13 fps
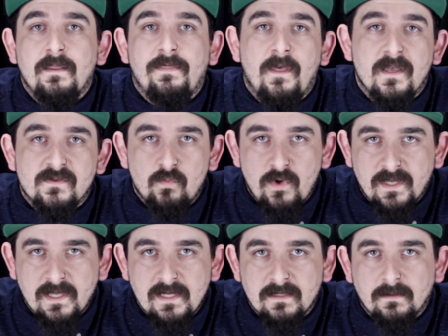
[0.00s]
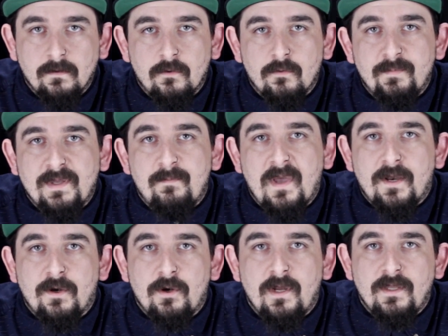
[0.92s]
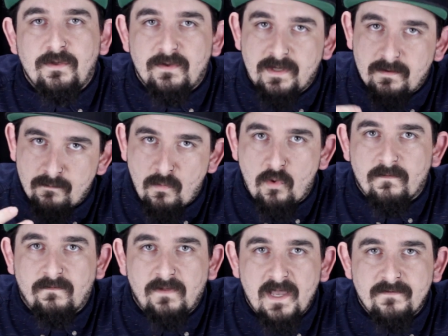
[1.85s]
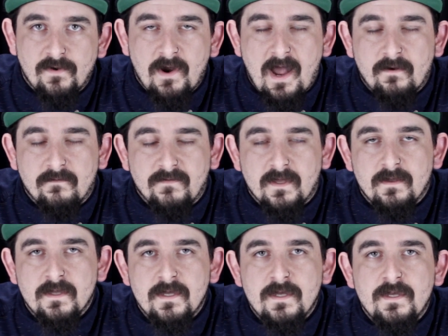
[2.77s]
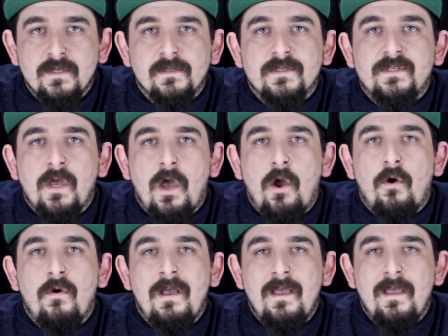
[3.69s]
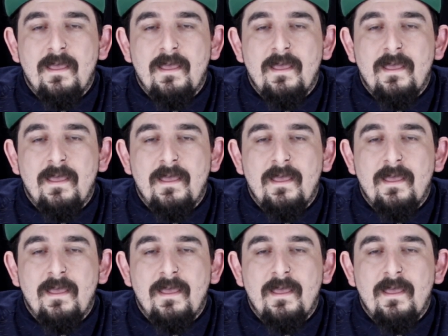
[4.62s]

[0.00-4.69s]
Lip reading: thus wicking a little bit better, and you get more flavor out of it. So